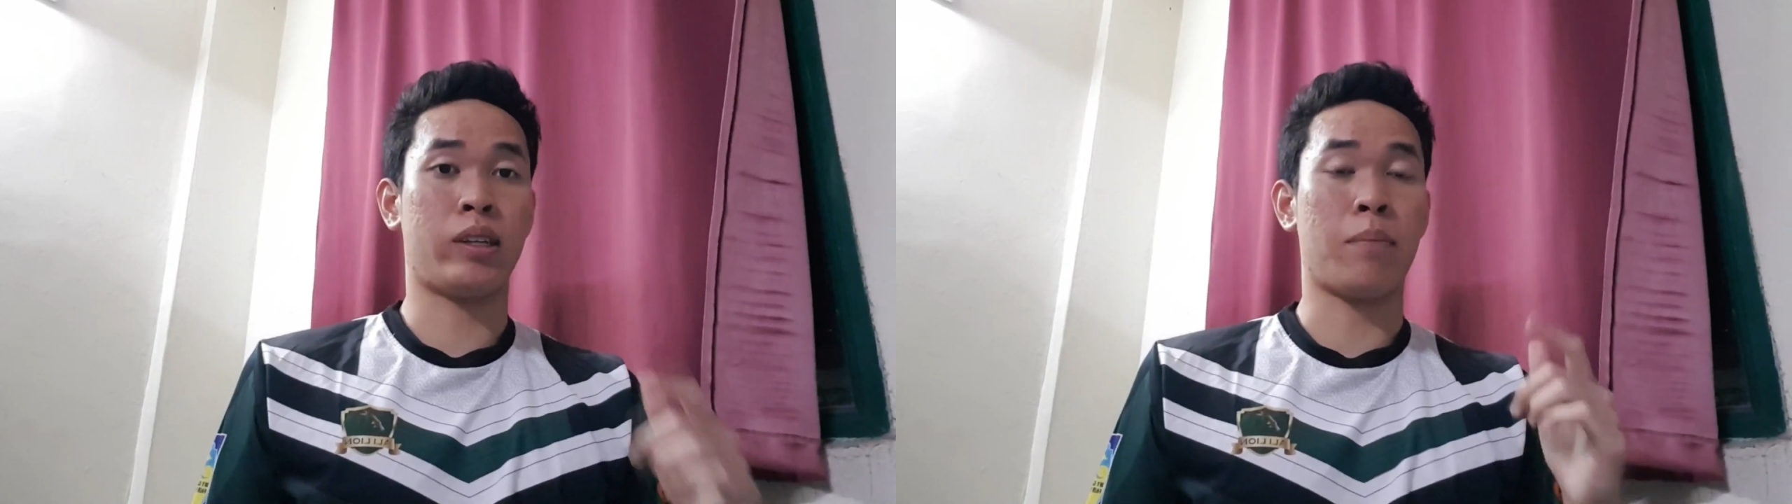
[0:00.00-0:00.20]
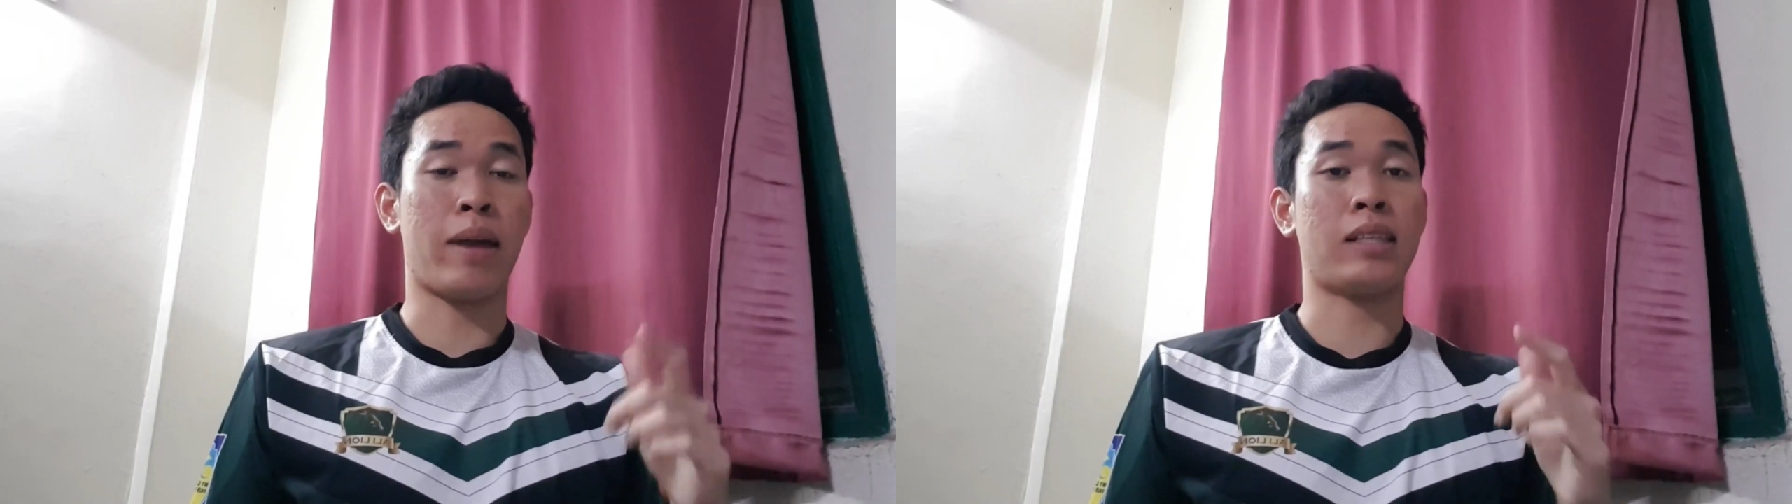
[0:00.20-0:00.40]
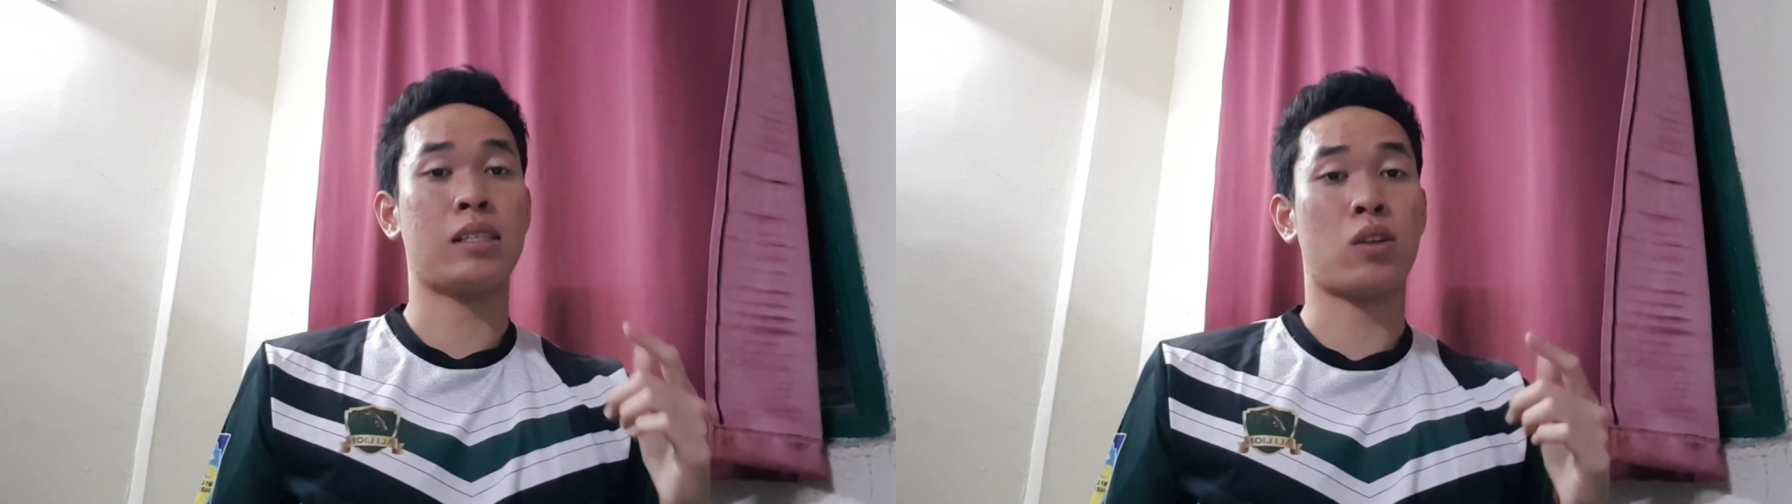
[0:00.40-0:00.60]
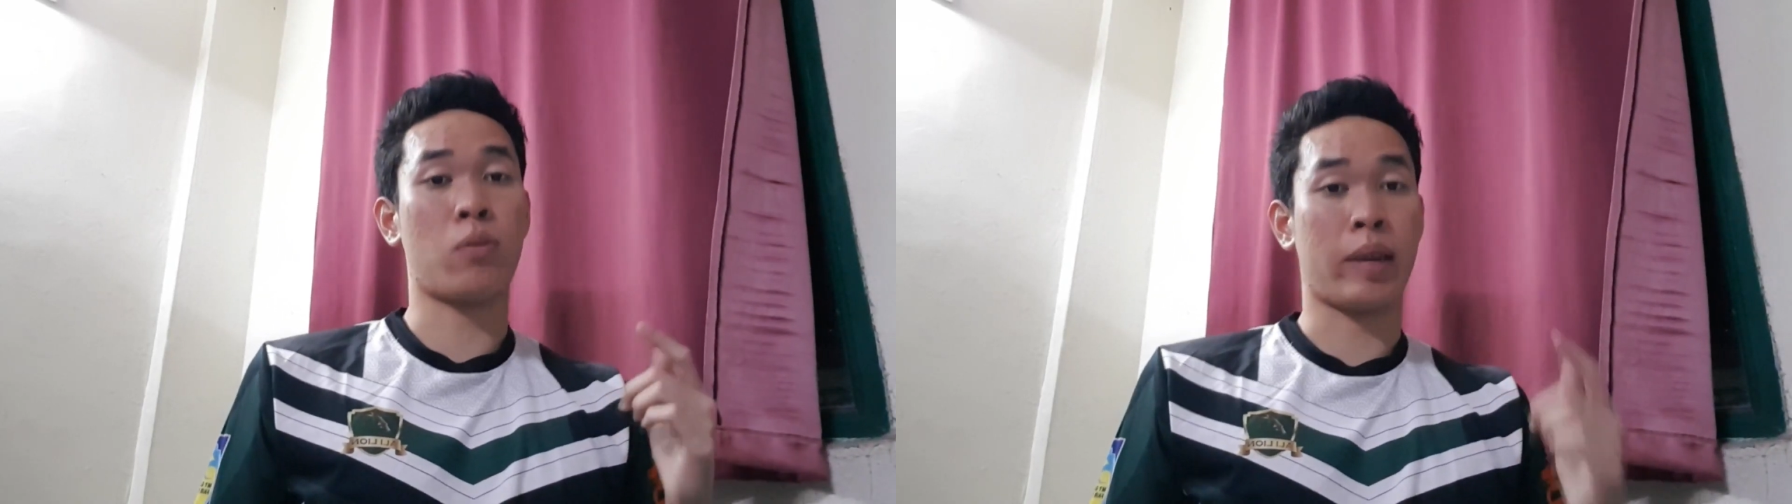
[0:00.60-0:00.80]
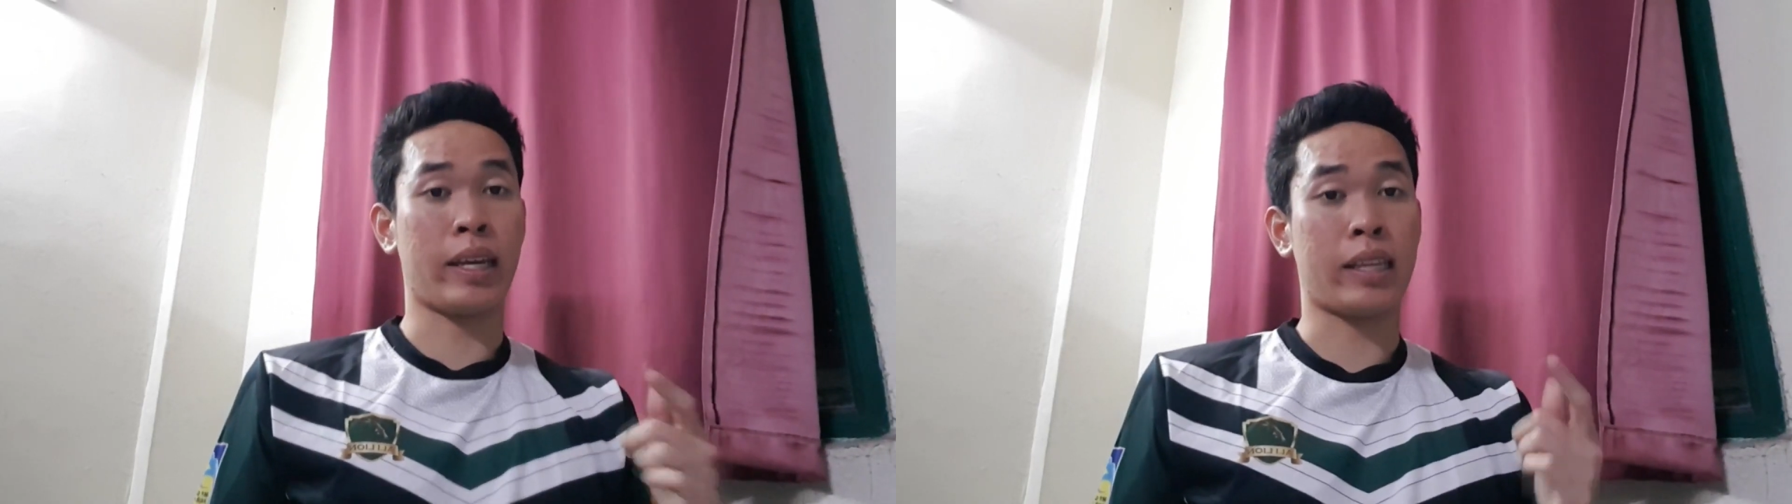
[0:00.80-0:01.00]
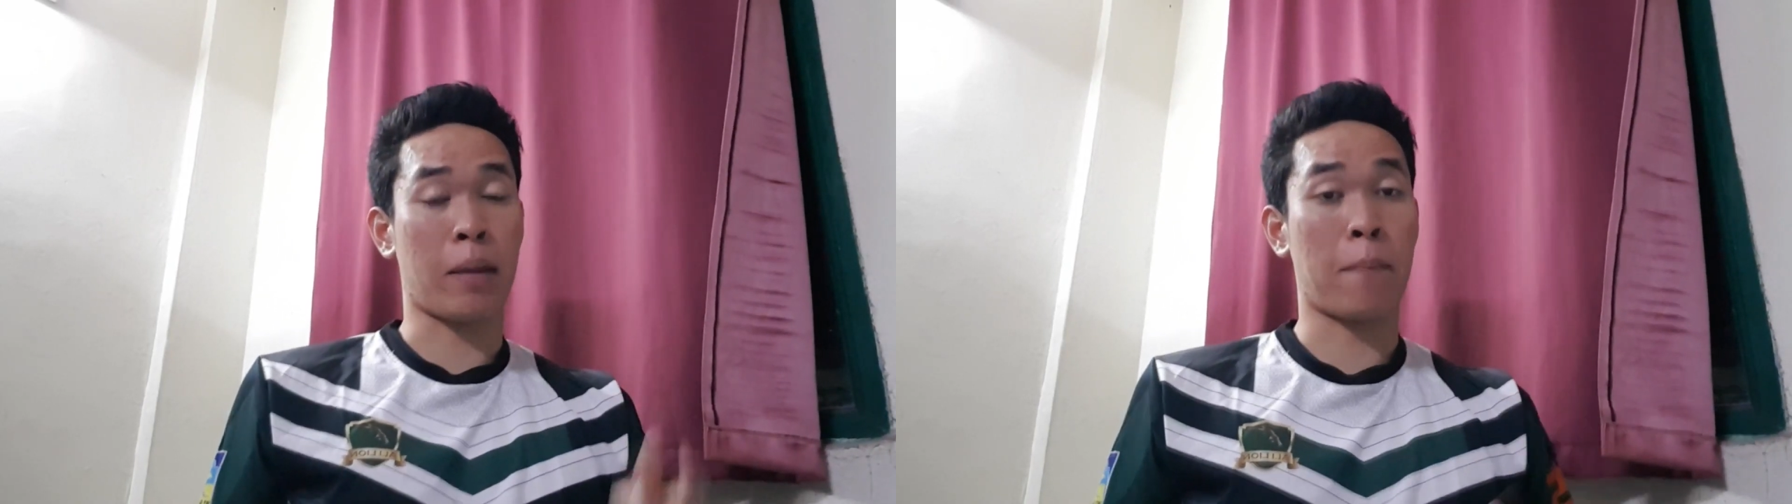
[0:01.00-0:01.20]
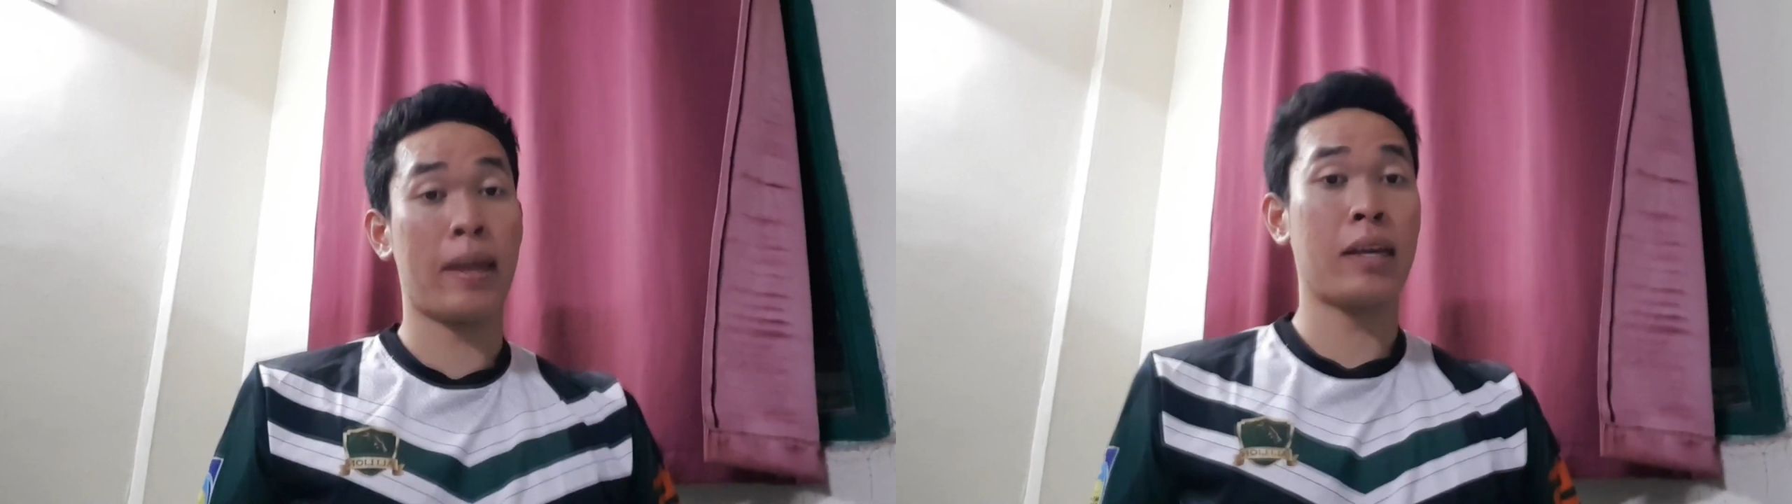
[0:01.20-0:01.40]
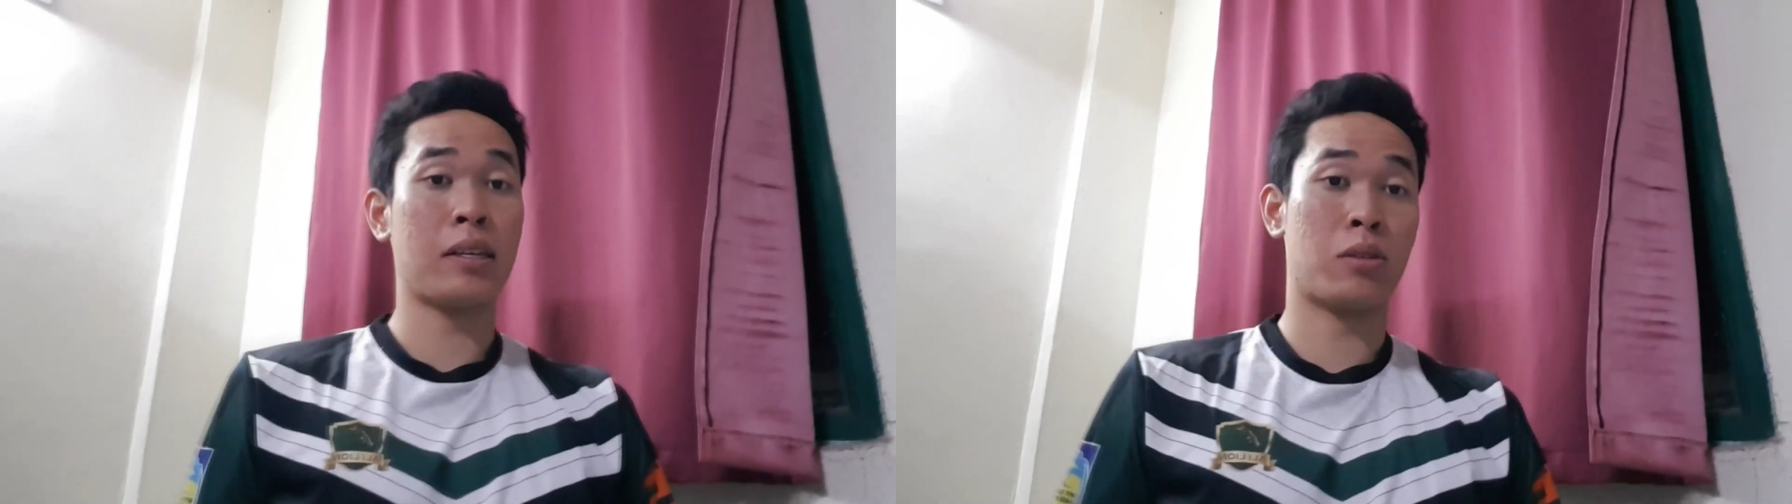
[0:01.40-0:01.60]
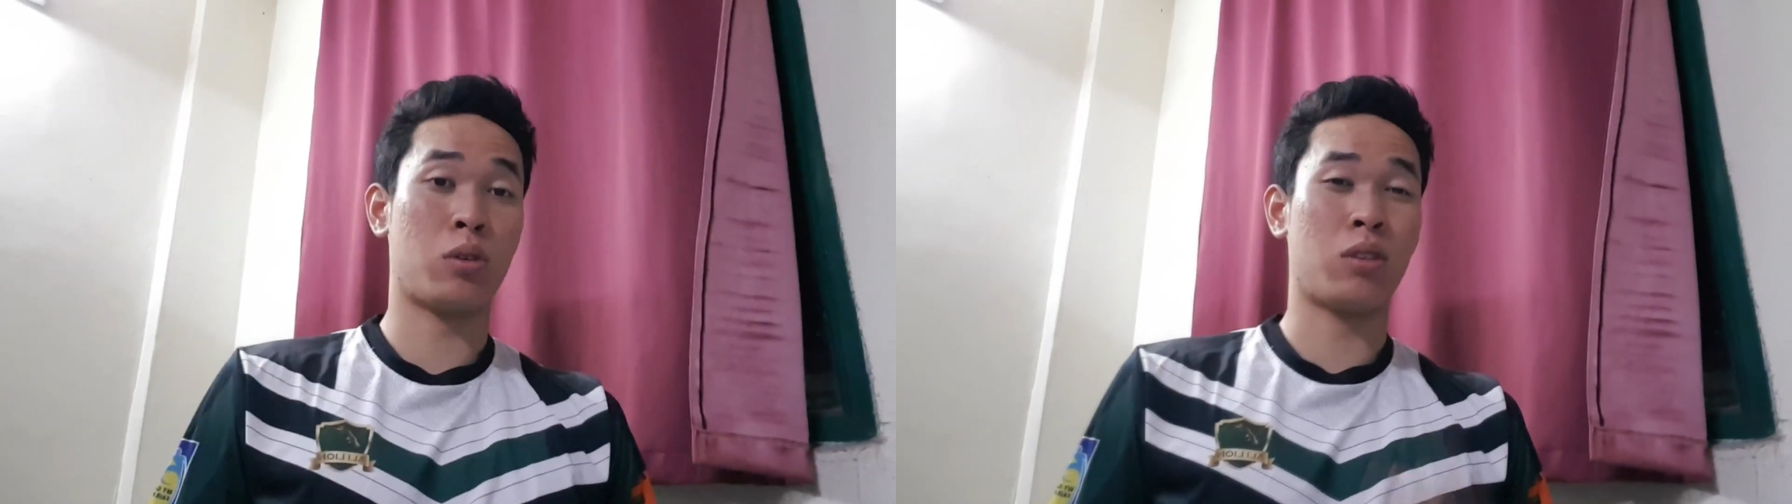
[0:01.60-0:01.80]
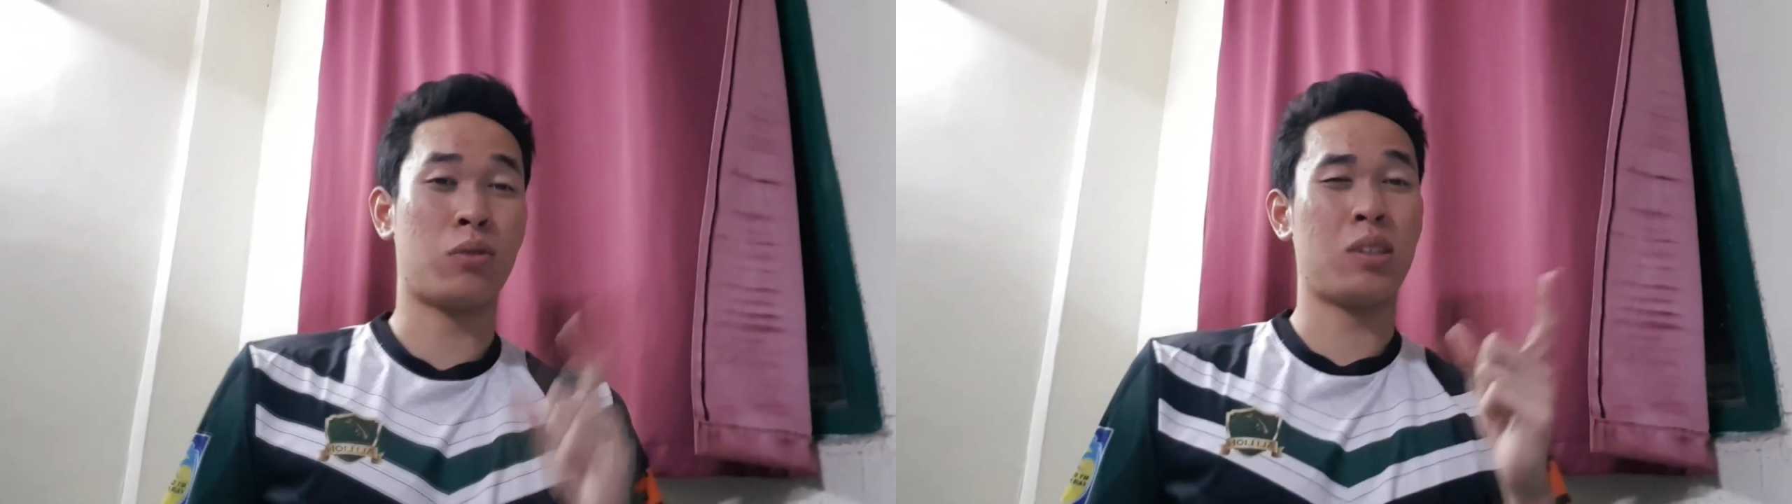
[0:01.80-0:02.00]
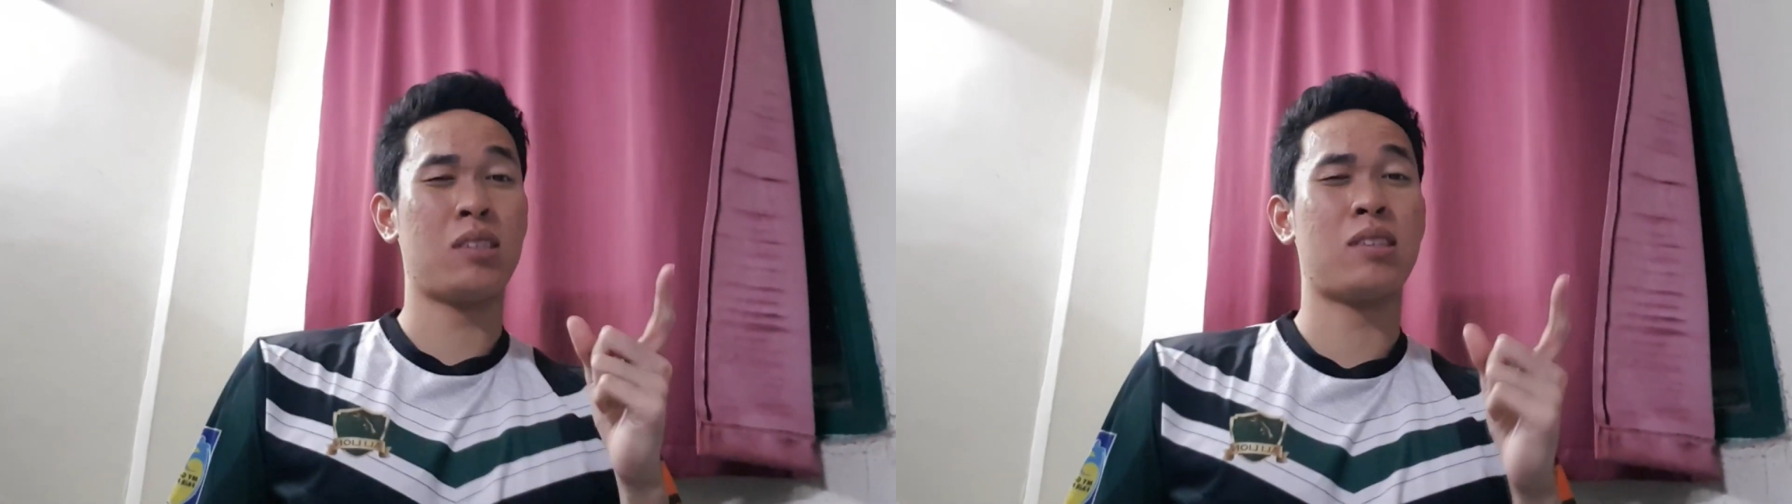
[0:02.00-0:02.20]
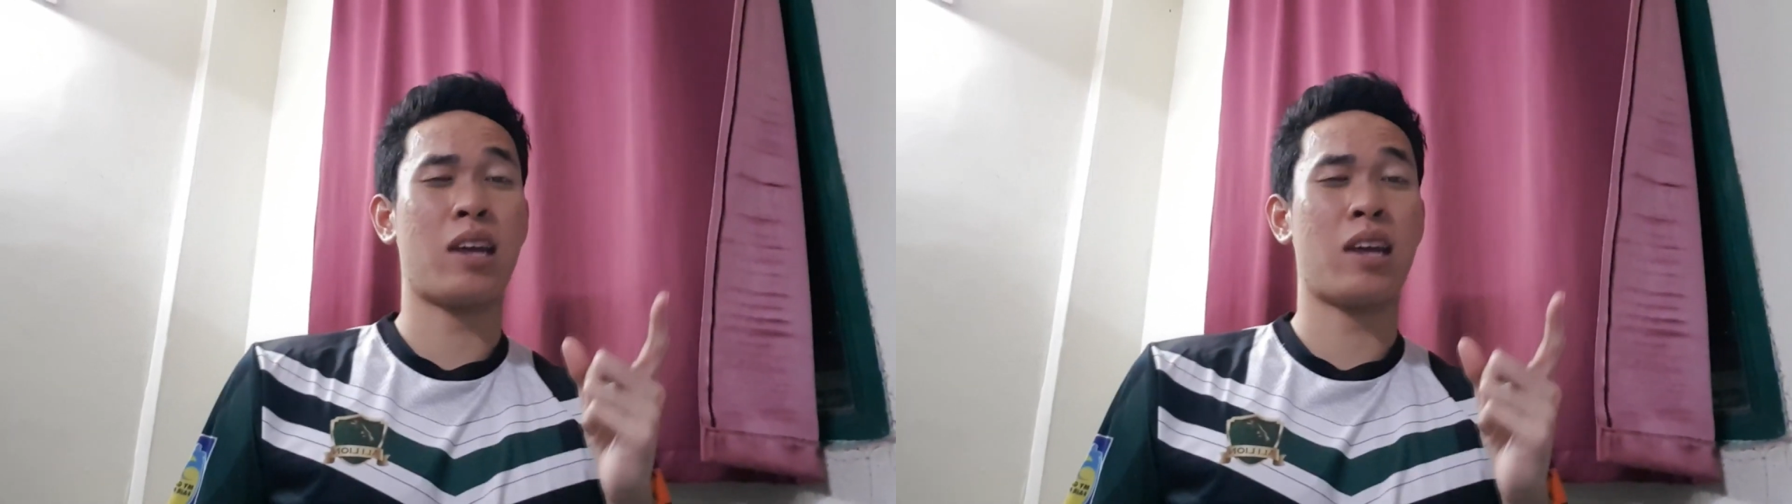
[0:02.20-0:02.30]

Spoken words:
the methods of making tempeh. So the first